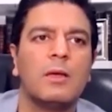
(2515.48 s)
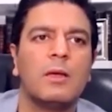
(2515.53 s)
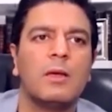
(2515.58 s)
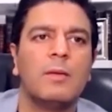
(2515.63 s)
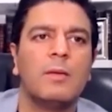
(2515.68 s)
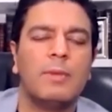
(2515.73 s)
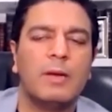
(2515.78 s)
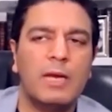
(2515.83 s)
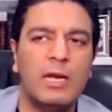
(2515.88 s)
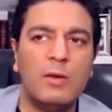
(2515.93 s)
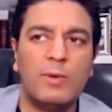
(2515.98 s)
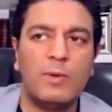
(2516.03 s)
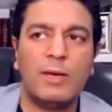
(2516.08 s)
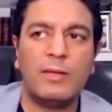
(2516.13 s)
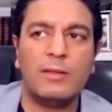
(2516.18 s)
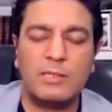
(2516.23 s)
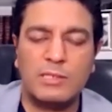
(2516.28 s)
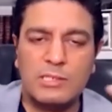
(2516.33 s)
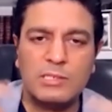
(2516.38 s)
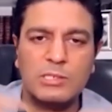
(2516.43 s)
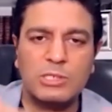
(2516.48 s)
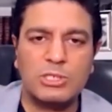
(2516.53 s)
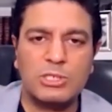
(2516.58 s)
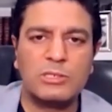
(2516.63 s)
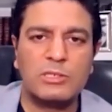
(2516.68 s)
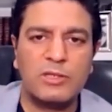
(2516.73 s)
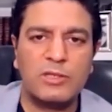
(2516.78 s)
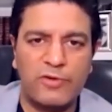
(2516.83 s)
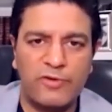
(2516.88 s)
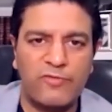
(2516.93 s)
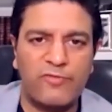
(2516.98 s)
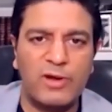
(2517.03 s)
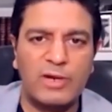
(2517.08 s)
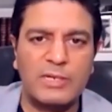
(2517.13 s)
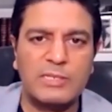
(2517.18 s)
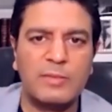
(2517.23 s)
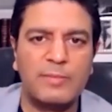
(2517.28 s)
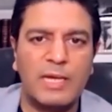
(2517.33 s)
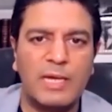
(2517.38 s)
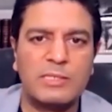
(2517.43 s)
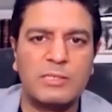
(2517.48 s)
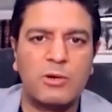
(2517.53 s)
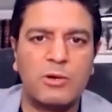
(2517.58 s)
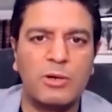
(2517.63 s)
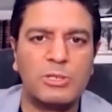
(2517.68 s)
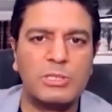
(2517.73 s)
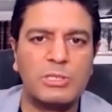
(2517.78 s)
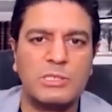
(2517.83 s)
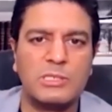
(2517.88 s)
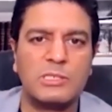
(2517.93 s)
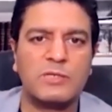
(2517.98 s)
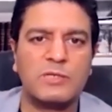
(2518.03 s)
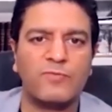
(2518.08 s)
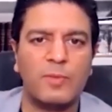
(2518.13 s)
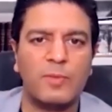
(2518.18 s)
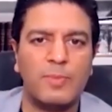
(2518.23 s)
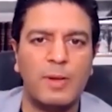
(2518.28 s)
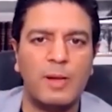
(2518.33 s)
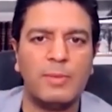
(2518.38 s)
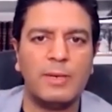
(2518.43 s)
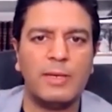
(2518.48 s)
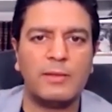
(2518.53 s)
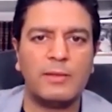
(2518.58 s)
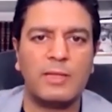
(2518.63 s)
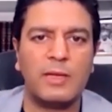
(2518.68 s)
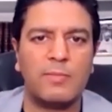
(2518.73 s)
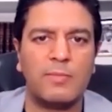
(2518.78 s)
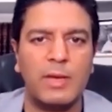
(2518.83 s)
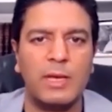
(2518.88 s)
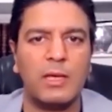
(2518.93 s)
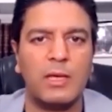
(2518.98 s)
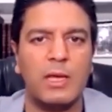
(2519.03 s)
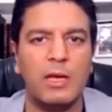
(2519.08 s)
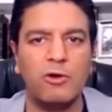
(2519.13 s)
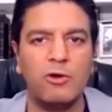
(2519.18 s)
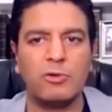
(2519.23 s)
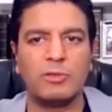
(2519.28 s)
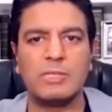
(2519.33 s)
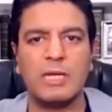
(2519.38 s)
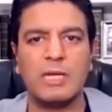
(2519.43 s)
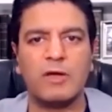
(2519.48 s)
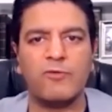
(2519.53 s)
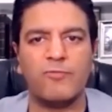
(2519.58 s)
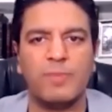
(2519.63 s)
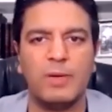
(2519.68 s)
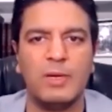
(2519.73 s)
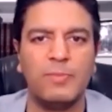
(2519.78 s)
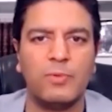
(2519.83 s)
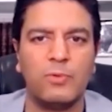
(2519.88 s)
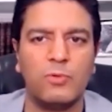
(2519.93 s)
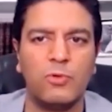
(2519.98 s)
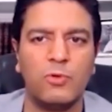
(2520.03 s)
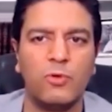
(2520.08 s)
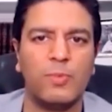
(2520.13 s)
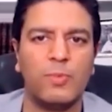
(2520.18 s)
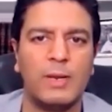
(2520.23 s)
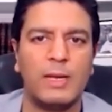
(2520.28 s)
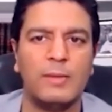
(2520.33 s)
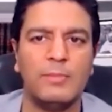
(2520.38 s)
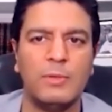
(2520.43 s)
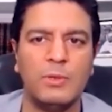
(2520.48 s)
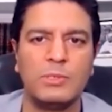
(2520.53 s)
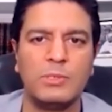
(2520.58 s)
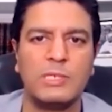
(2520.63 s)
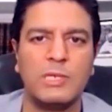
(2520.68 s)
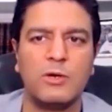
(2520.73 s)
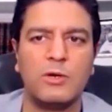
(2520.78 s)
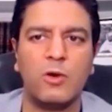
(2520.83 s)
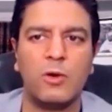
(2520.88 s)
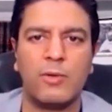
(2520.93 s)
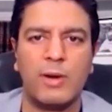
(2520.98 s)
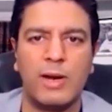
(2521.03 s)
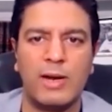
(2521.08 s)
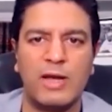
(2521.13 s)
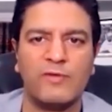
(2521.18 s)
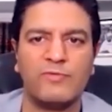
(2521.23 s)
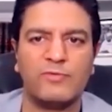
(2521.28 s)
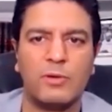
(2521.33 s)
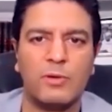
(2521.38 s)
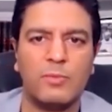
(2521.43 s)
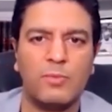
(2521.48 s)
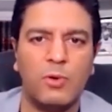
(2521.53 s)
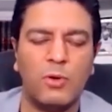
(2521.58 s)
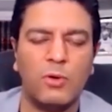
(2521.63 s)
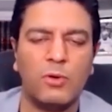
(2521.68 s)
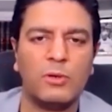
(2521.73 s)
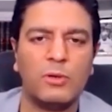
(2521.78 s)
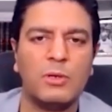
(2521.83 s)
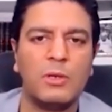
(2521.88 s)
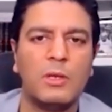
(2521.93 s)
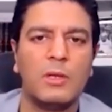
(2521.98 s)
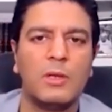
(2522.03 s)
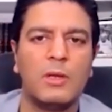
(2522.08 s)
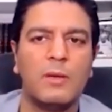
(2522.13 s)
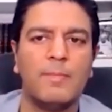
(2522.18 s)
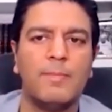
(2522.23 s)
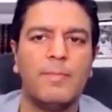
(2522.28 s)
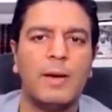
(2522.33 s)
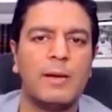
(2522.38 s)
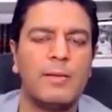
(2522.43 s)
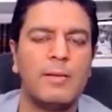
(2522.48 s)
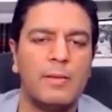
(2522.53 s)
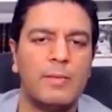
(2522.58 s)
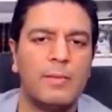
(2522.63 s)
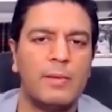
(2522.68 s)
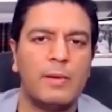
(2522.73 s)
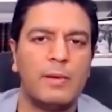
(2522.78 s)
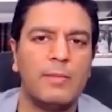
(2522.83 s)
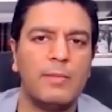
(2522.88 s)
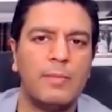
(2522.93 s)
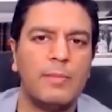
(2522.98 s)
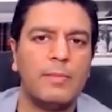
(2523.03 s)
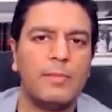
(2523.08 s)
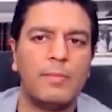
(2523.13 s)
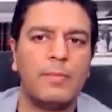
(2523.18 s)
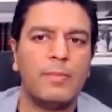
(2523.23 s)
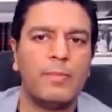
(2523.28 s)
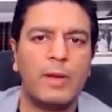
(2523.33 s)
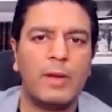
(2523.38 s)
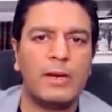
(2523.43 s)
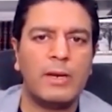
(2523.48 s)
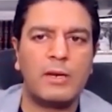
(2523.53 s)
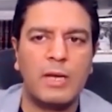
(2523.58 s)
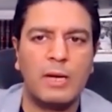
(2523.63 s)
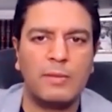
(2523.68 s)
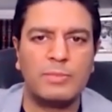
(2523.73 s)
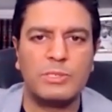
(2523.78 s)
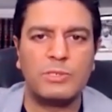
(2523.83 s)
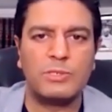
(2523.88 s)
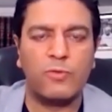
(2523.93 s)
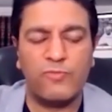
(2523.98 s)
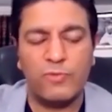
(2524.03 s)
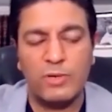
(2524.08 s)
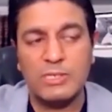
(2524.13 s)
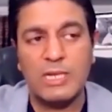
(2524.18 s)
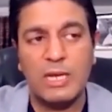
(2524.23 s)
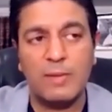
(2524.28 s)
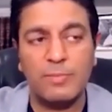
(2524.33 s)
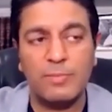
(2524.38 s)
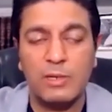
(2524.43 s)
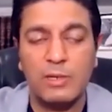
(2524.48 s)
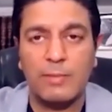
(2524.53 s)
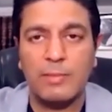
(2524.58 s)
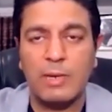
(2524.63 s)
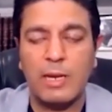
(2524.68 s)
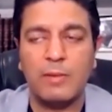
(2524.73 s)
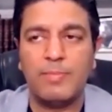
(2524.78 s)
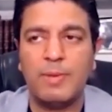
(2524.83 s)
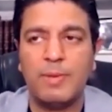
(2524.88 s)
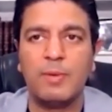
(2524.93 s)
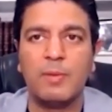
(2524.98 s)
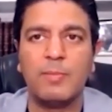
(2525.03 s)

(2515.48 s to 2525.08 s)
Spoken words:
But anyway, this reflects the mass consciousness of the public that make heroes out of people who play music or run after a ball. But when it comes to, for example, and people